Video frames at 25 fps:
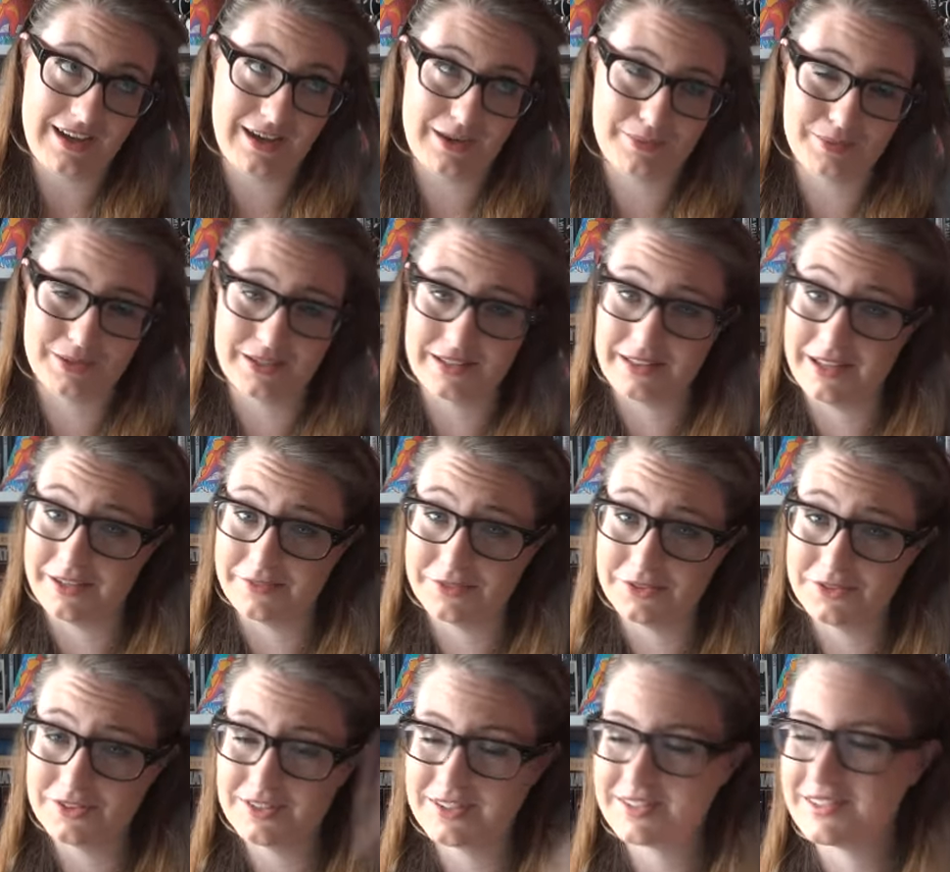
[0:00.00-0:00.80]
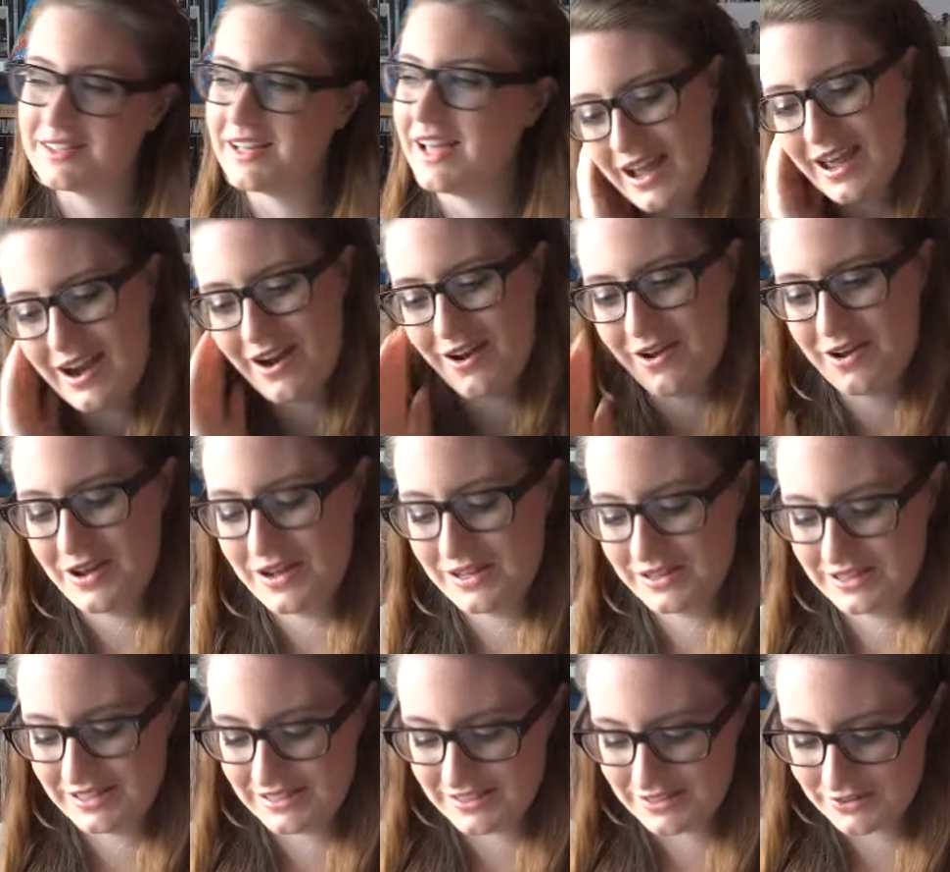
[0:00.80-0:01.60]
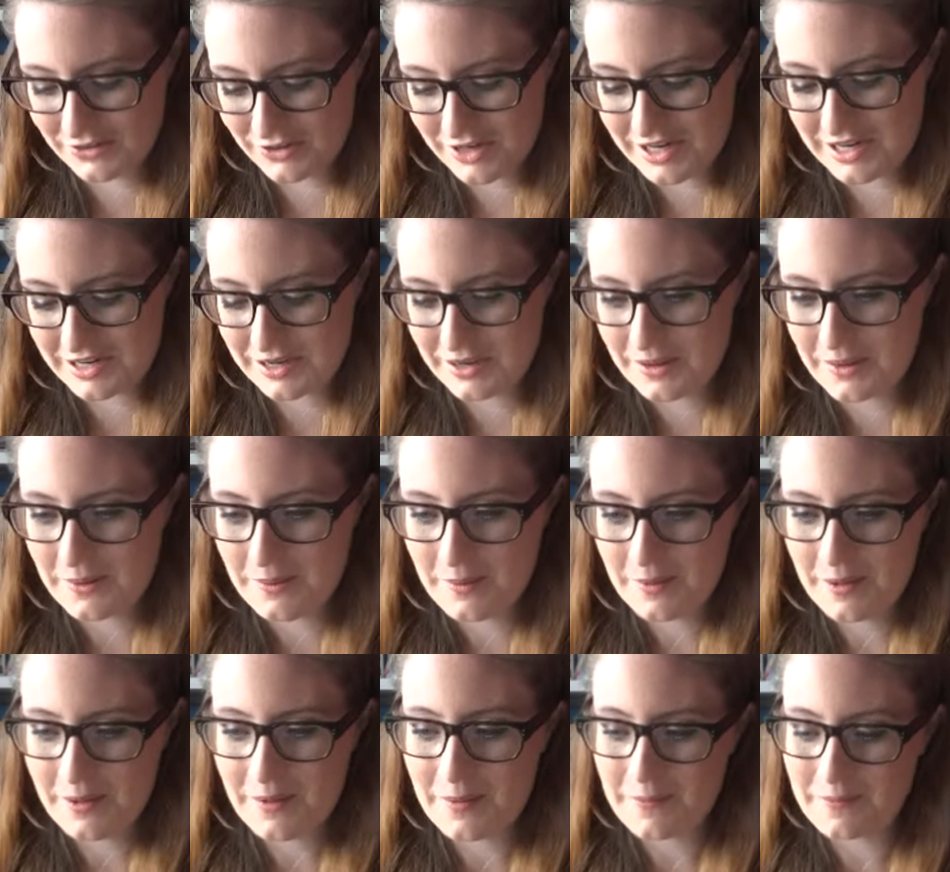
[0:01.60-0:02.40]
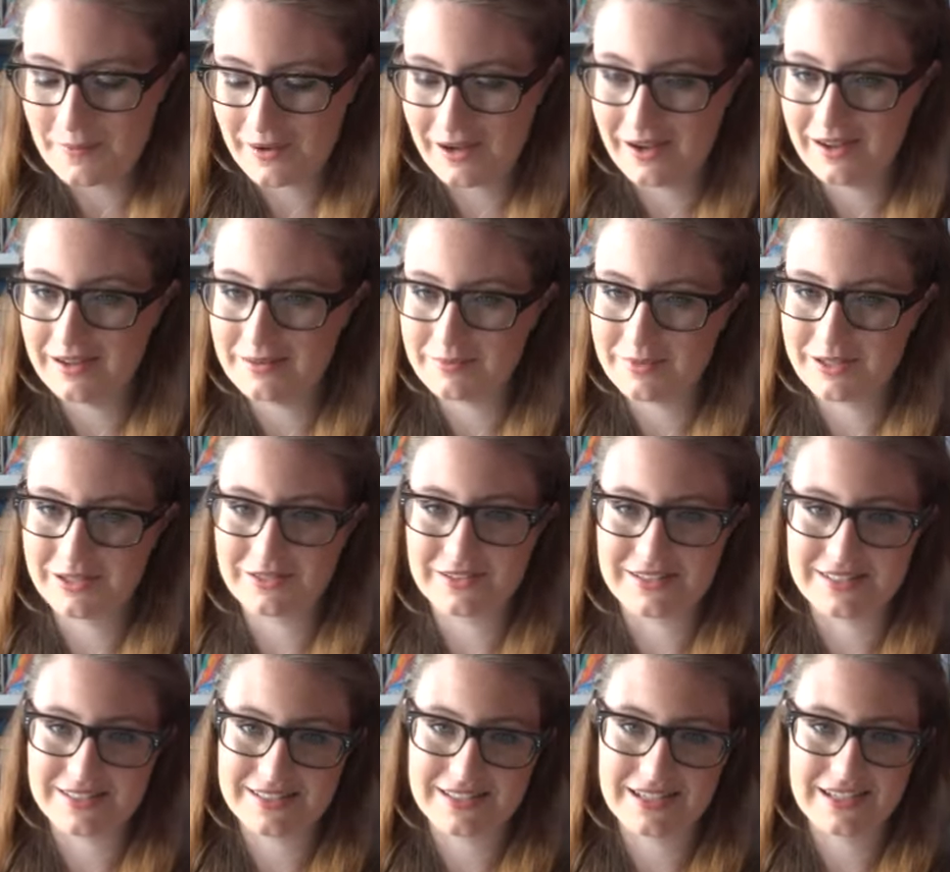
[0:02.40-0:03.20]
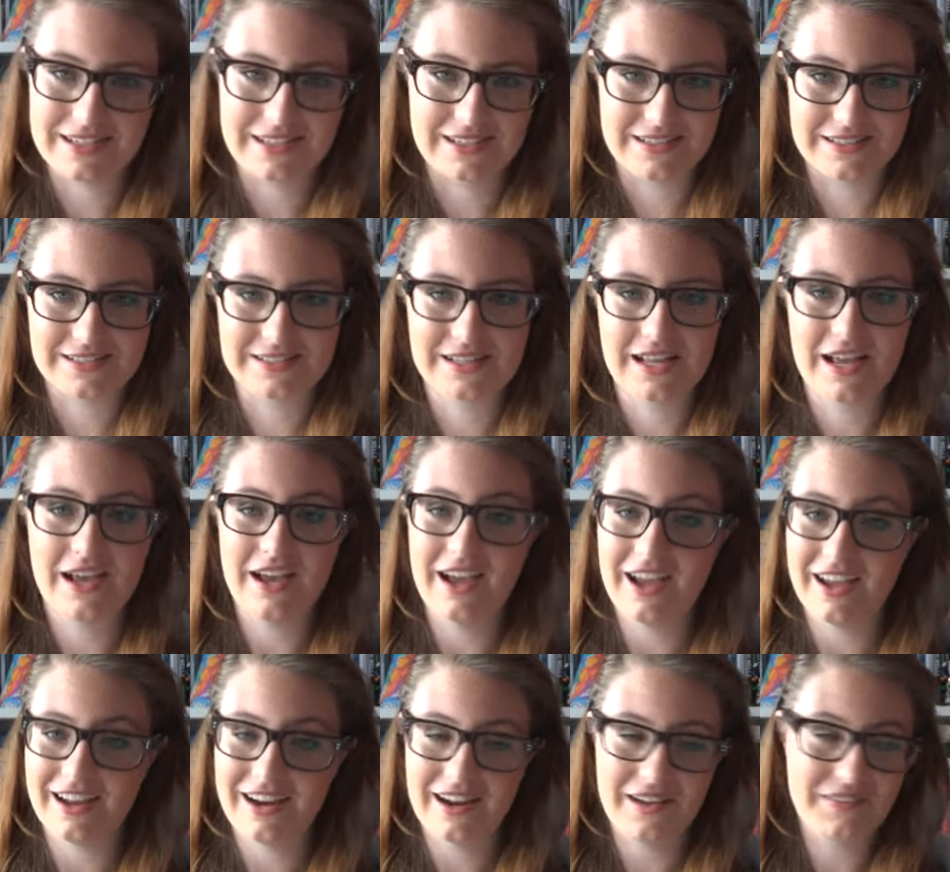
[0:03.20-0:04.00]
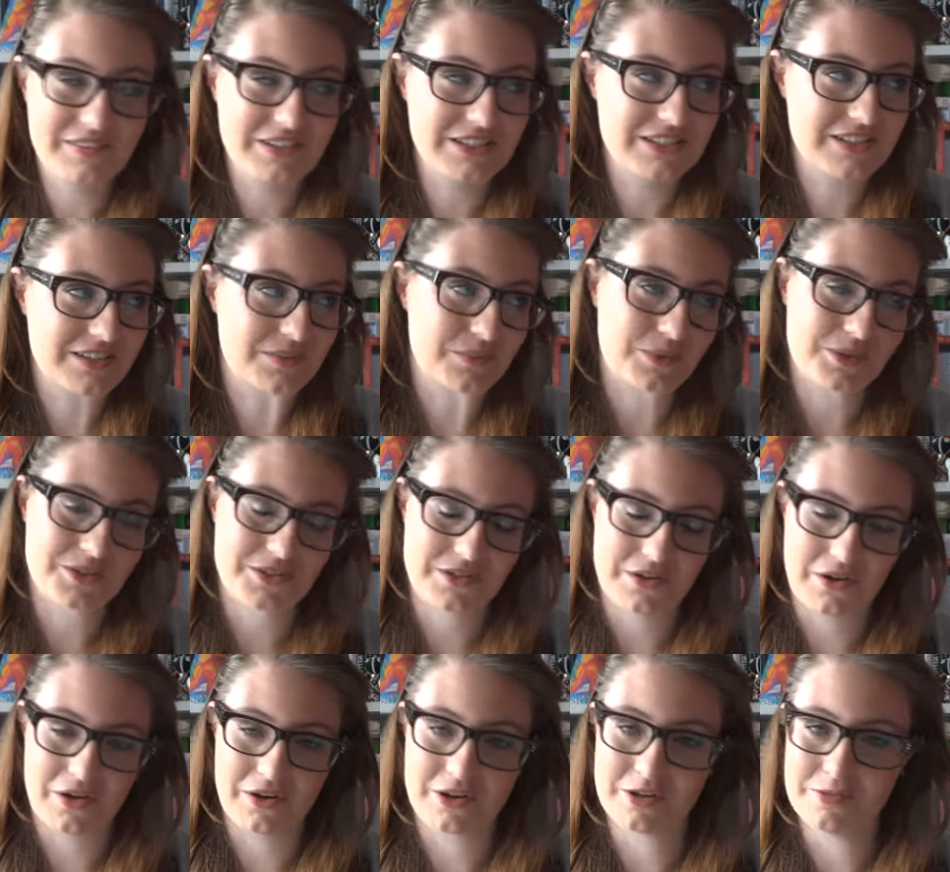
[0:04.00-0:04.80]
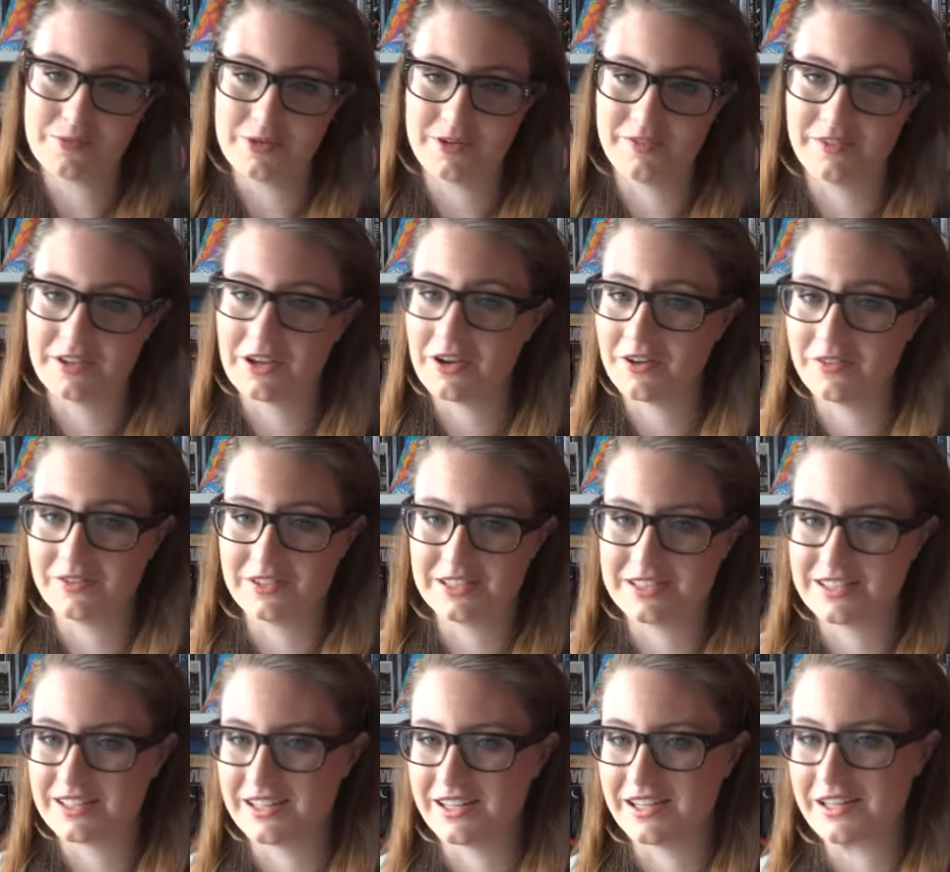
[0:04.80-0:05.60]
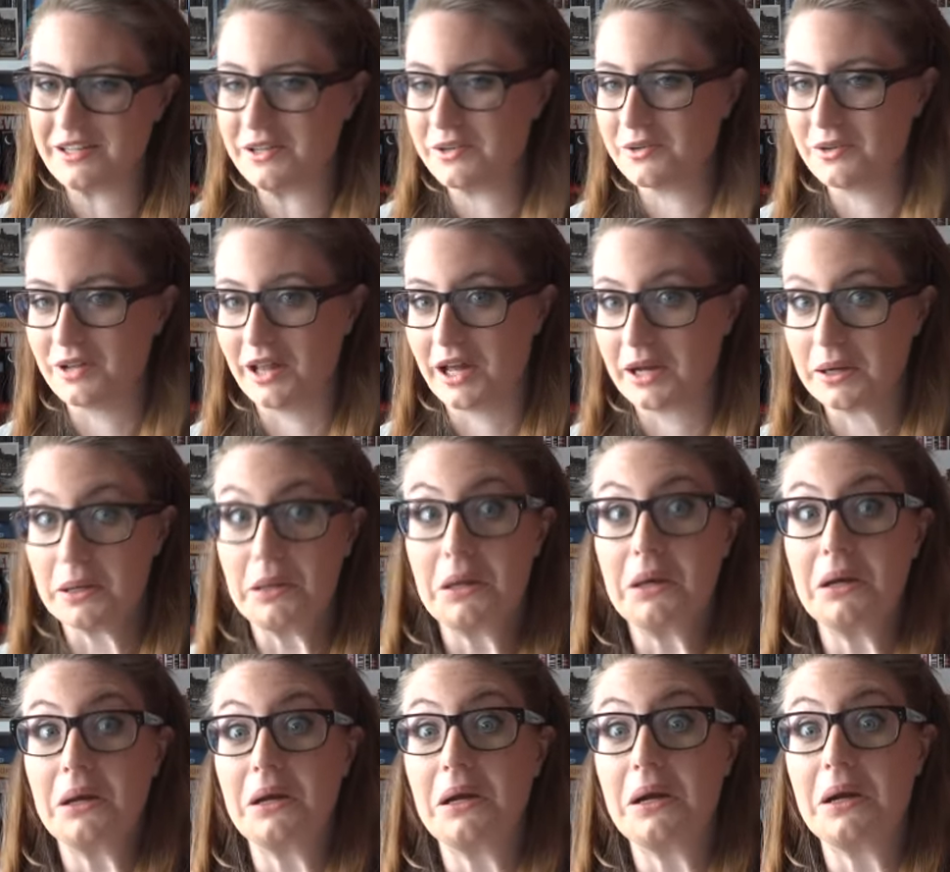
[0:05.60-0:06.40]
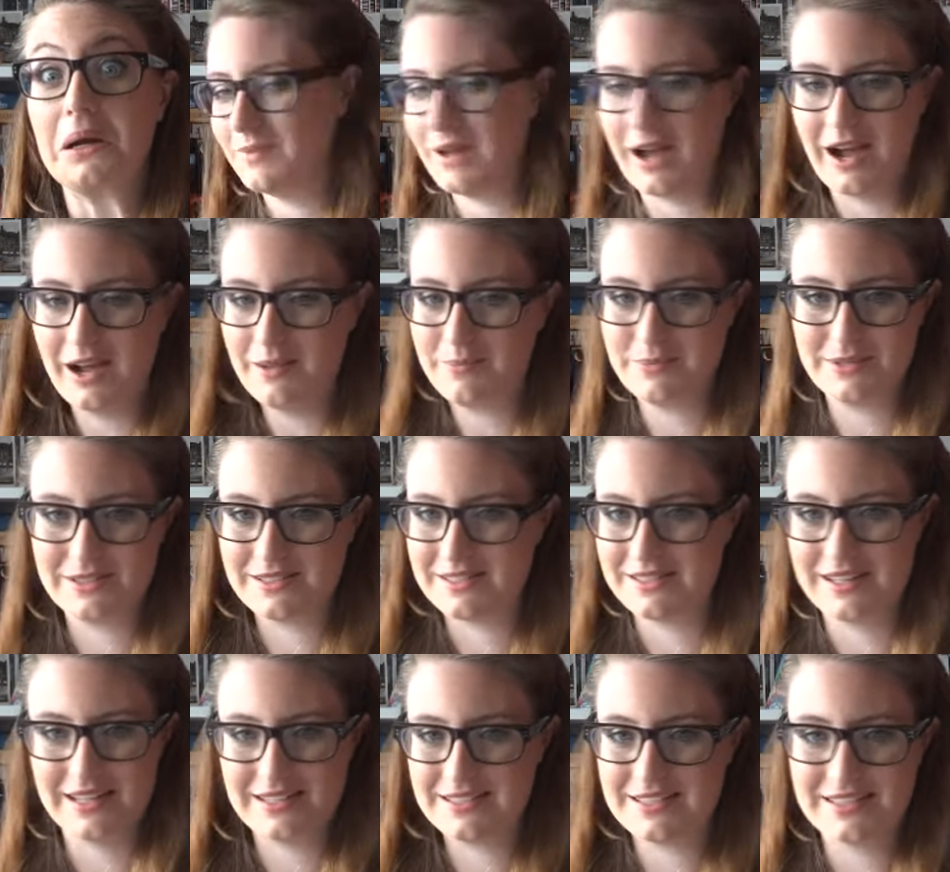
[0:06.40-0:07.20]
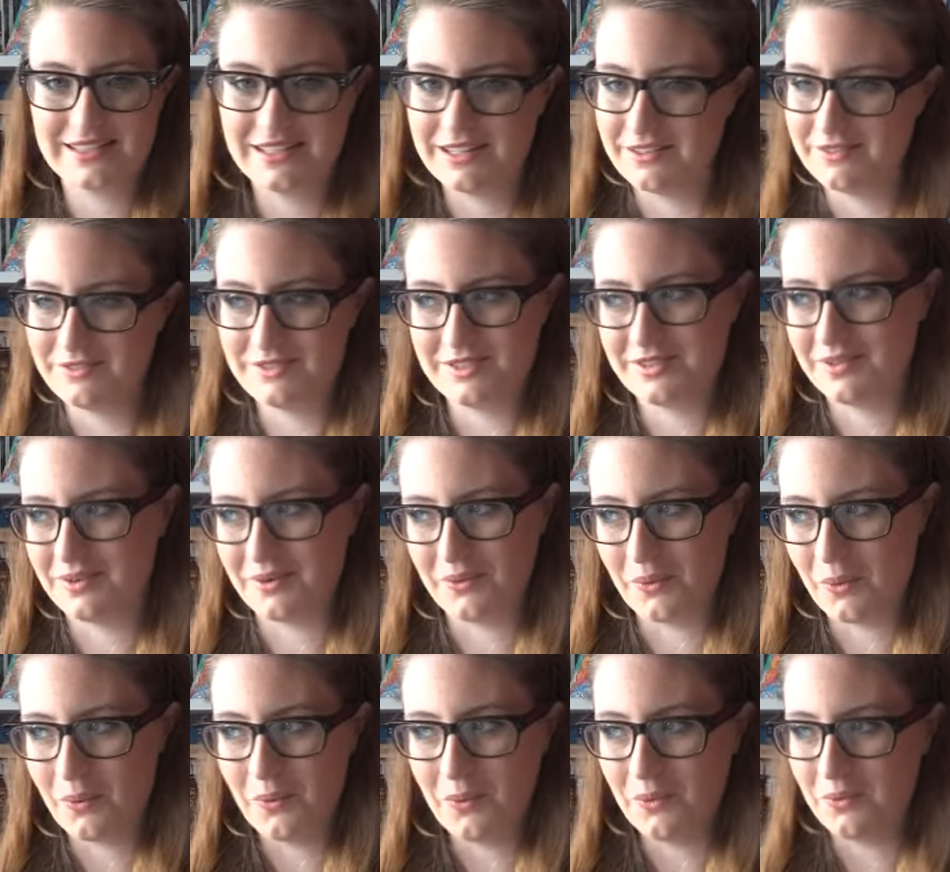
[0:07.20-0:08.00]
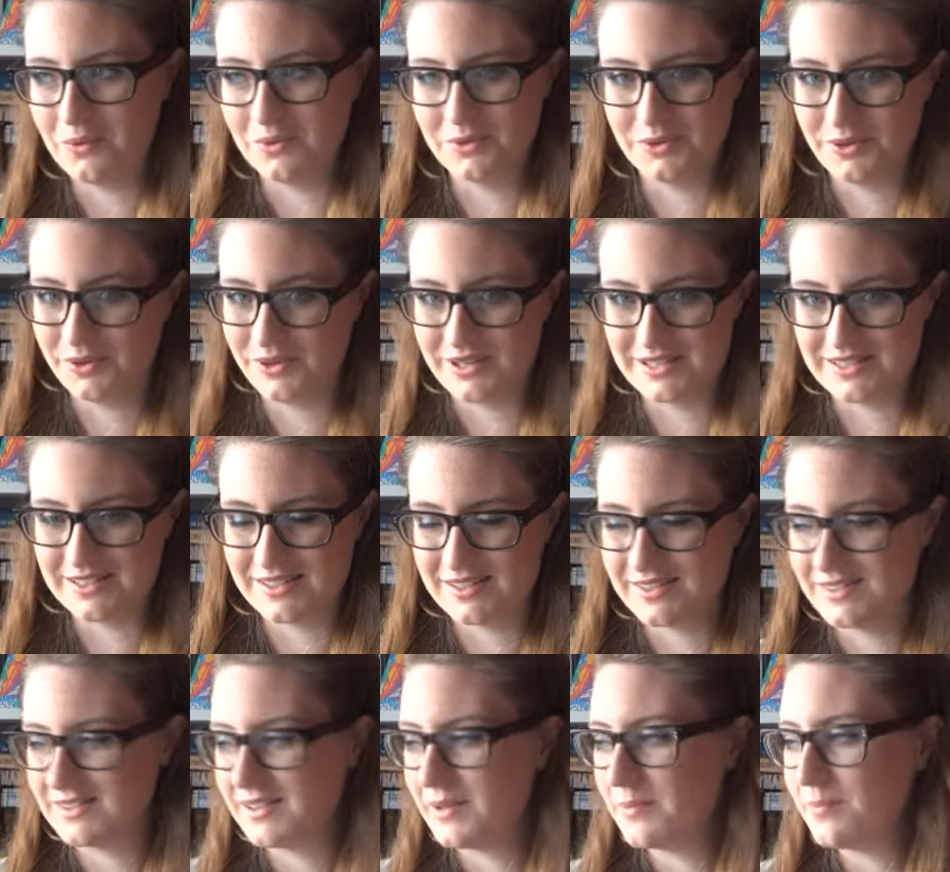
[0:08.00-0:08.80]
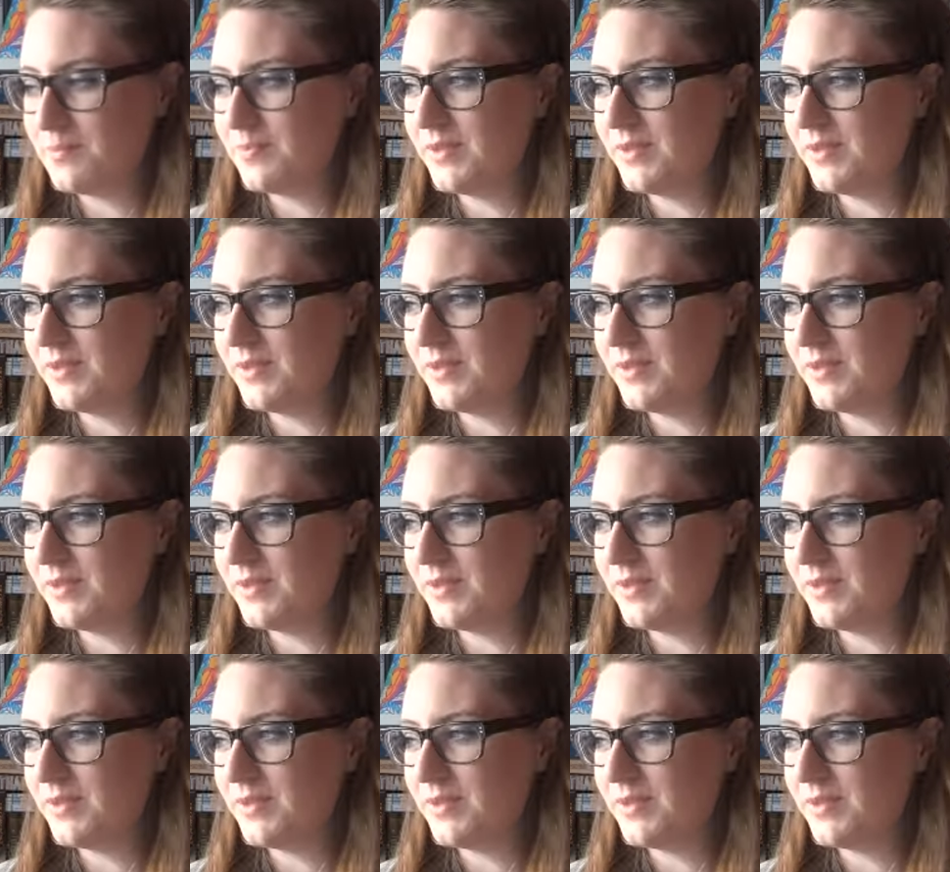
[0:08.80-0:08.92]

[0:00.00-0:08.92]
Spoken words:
upper levels, and I heard this creak behind me on the stairs, and having just watched a horror movie, obviously you're like hypersensitive to all noises.